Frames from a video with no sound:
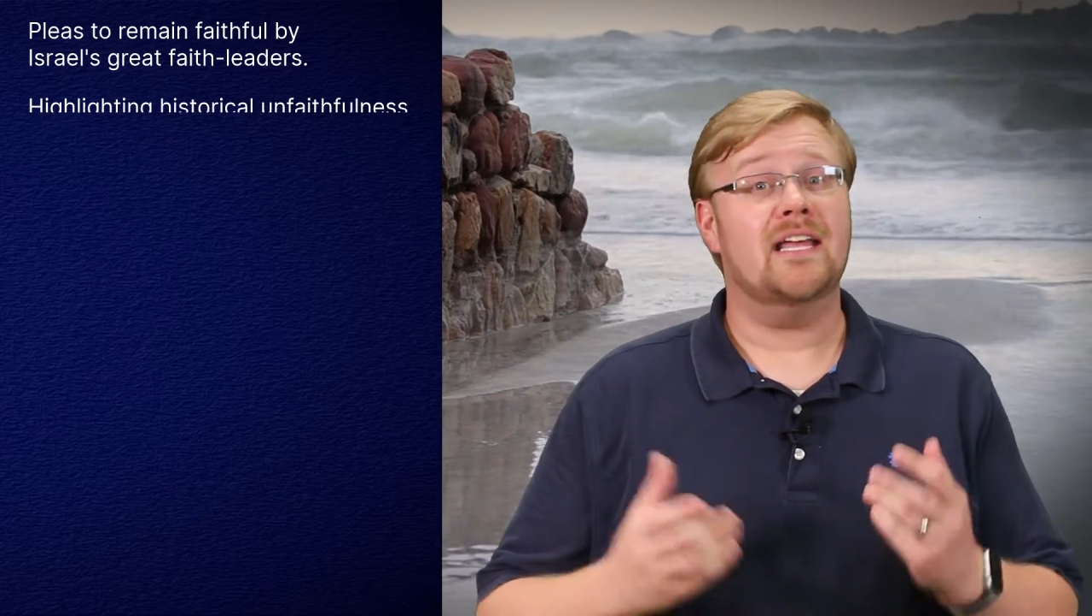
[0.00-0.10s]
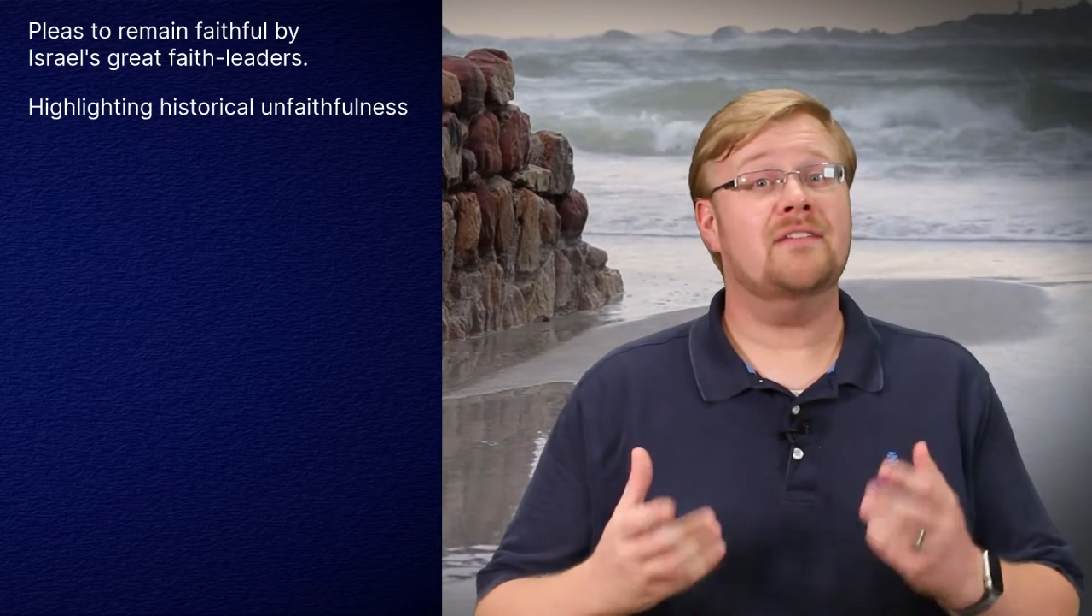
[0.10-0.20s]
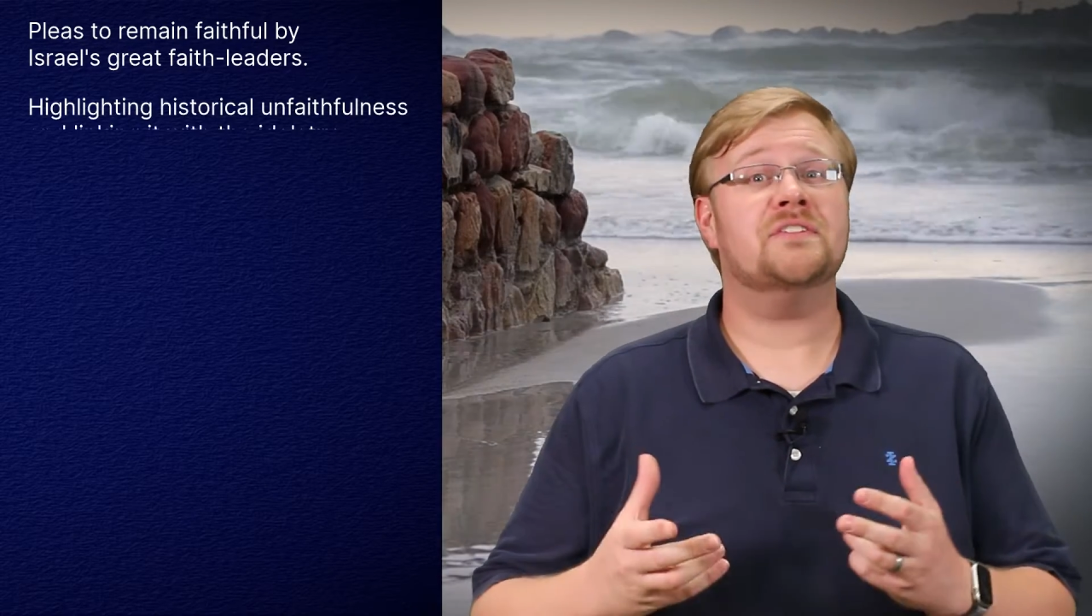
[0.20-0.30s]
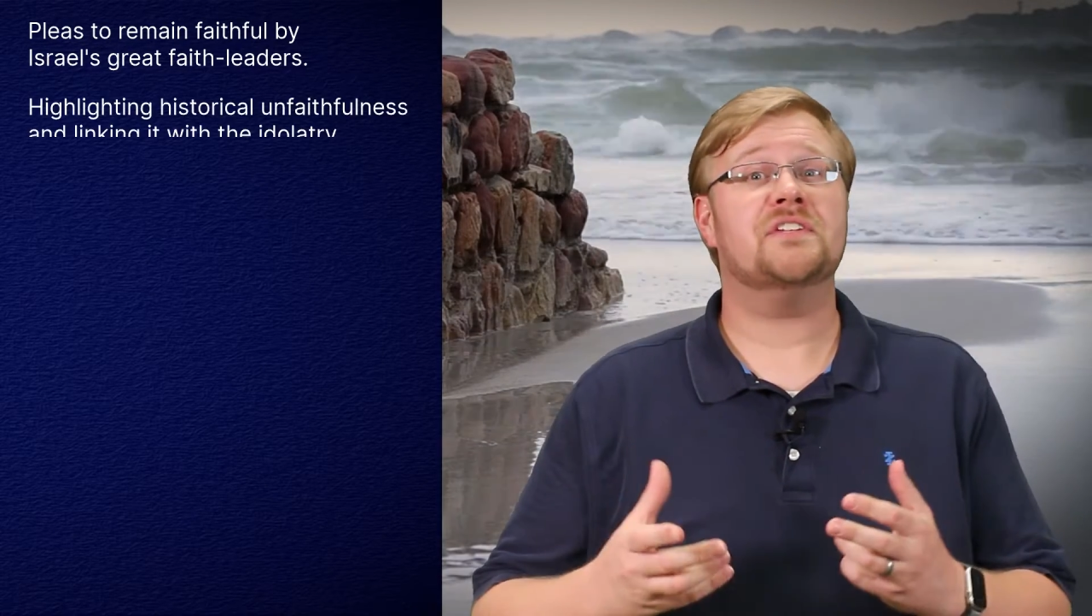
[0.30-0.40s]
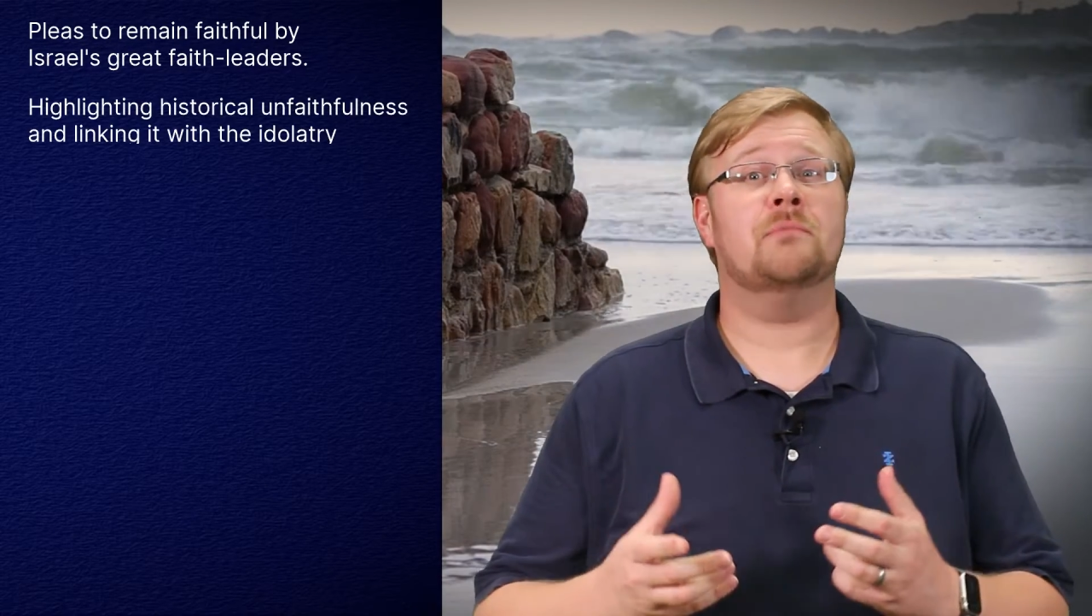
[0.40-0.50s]

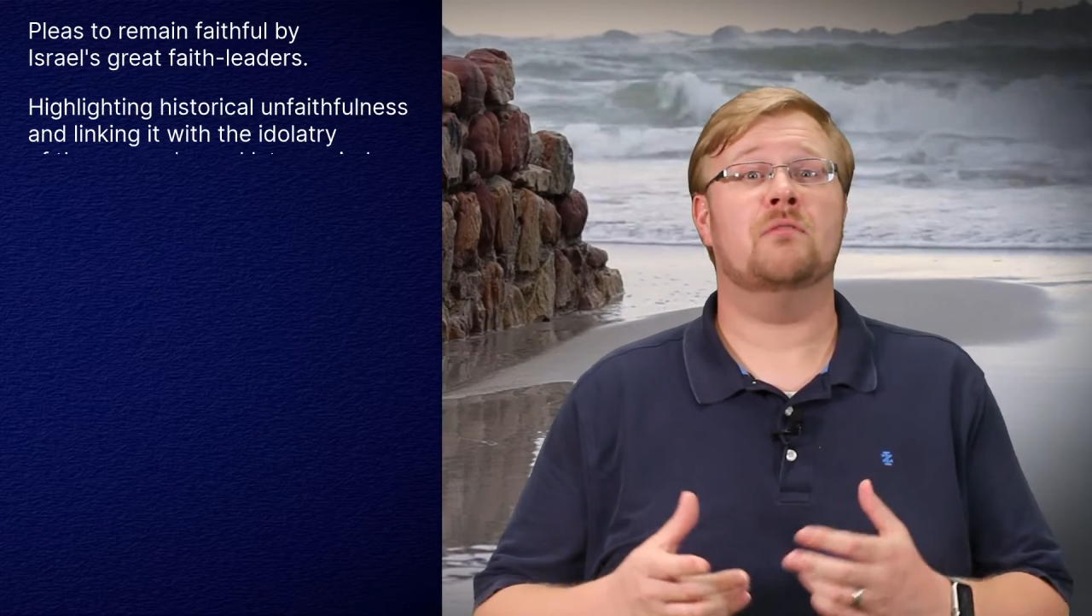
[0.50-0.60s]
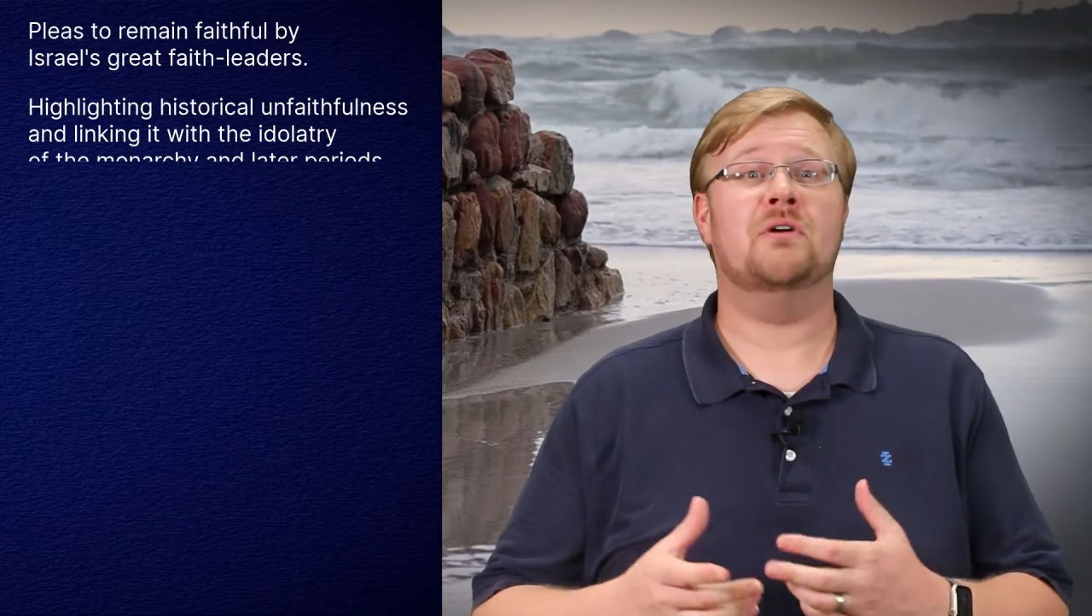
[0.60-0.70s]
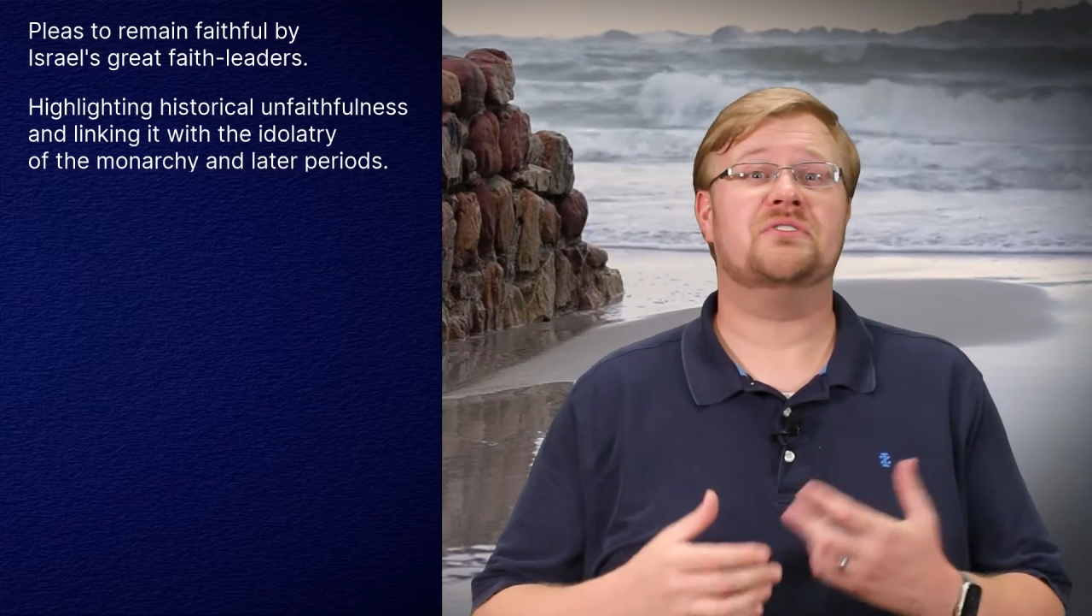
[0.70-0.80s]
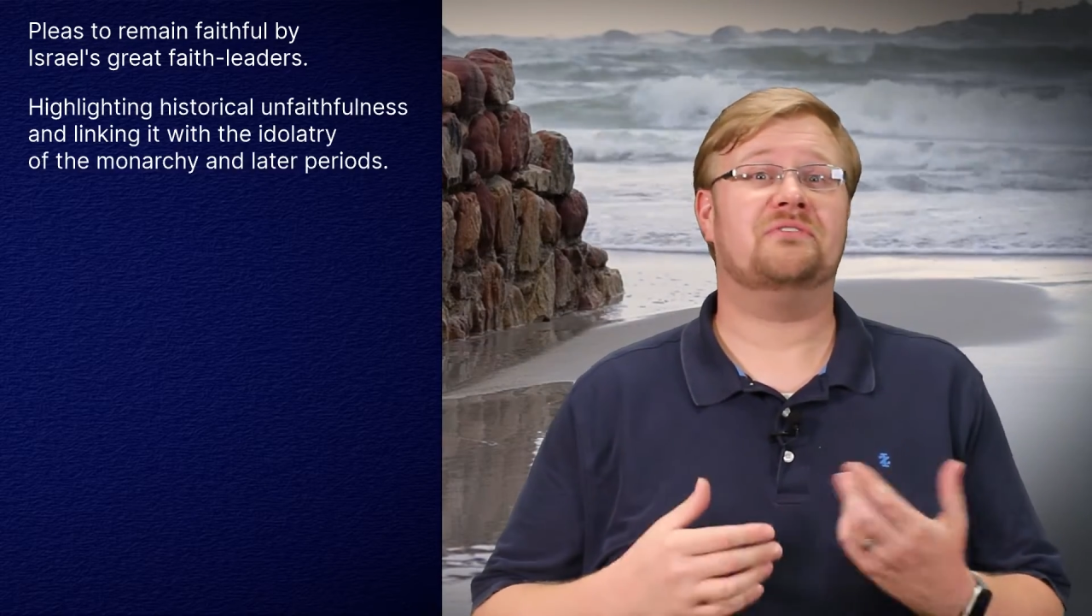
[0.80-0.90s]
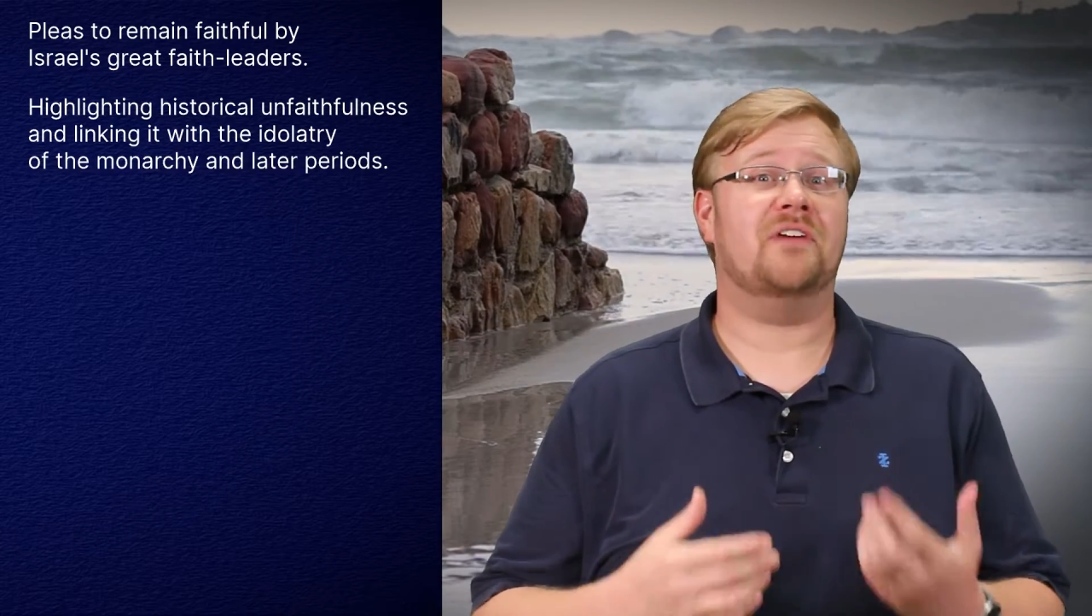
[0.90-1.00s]
Even some of the
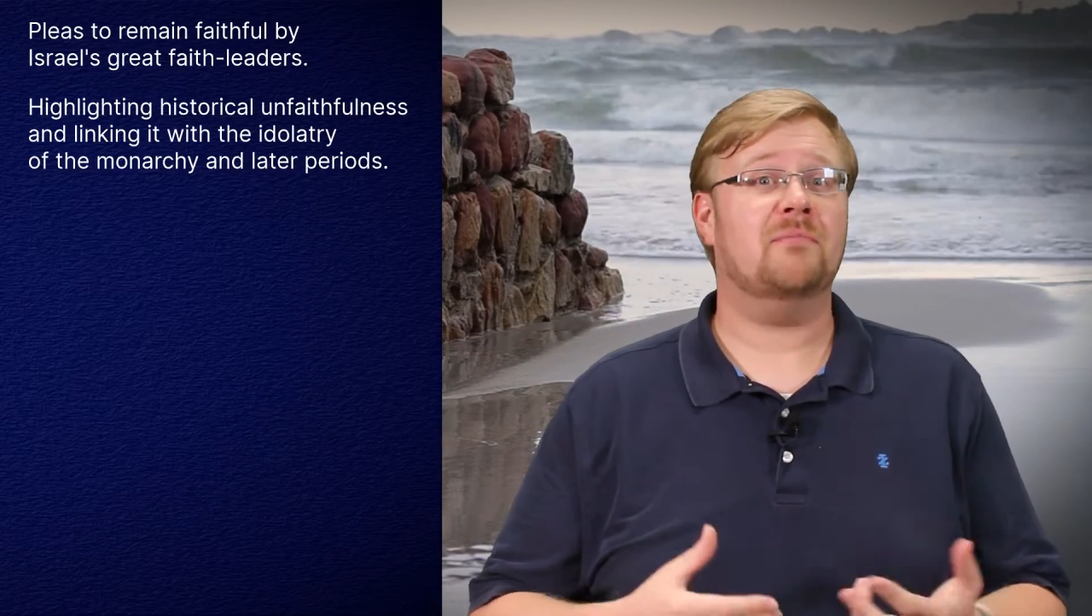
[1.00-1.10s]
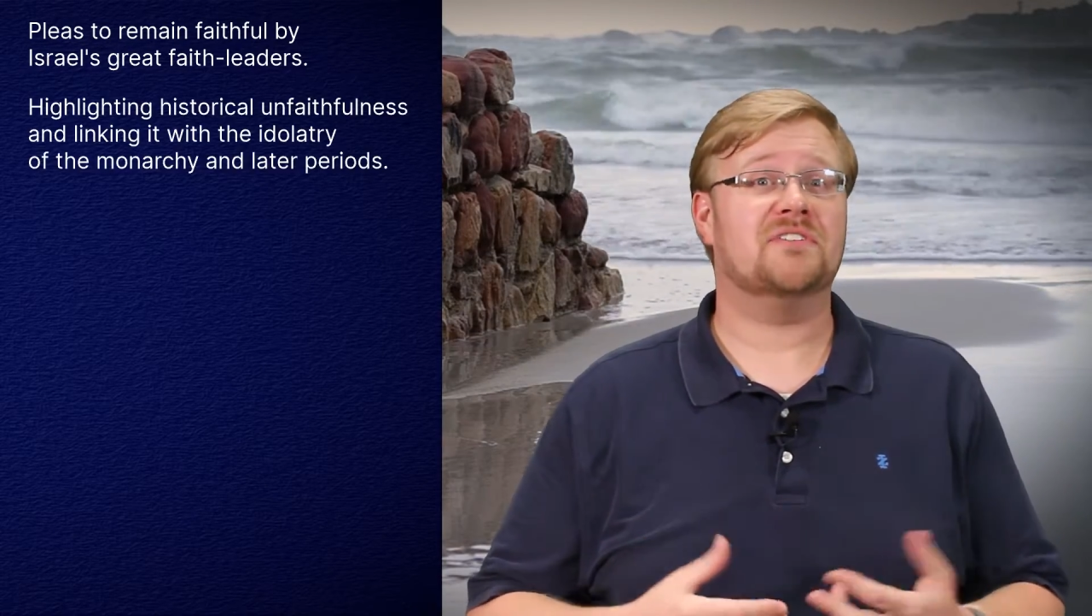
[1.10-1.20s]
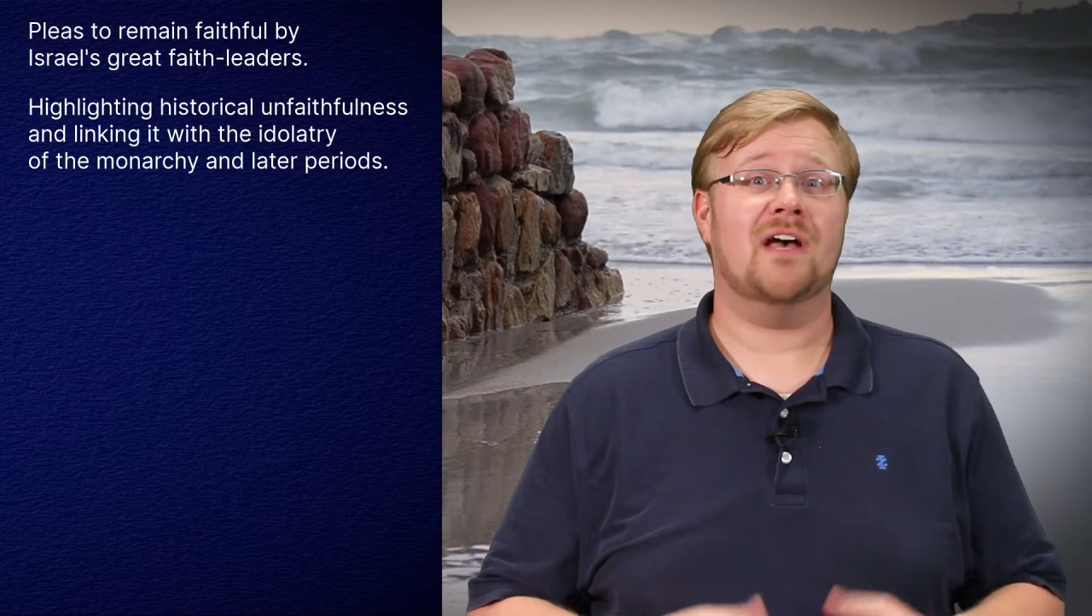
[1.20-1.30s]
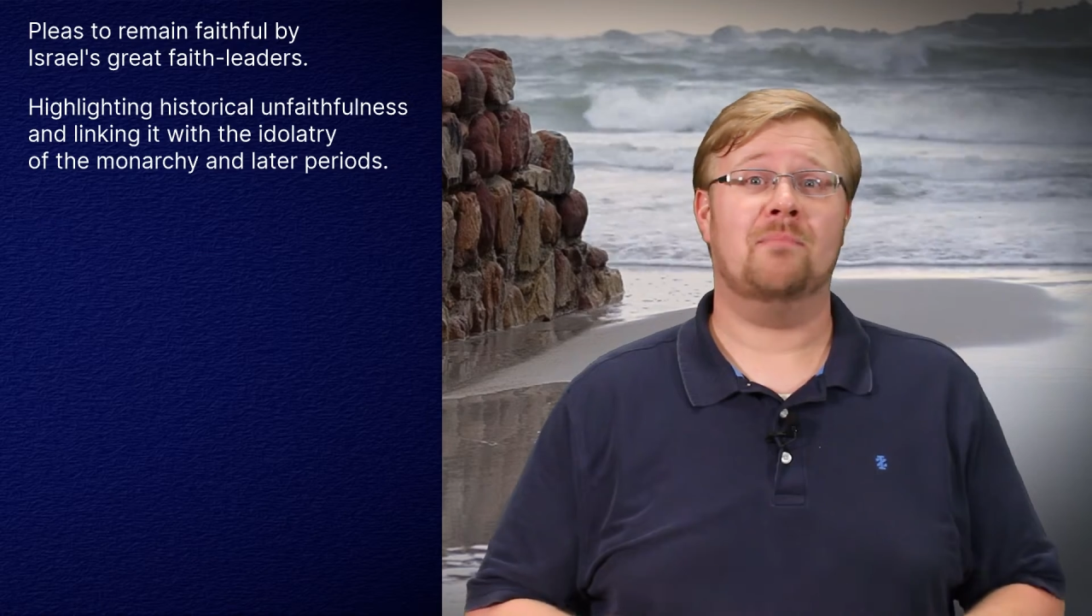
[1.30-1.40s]
most famous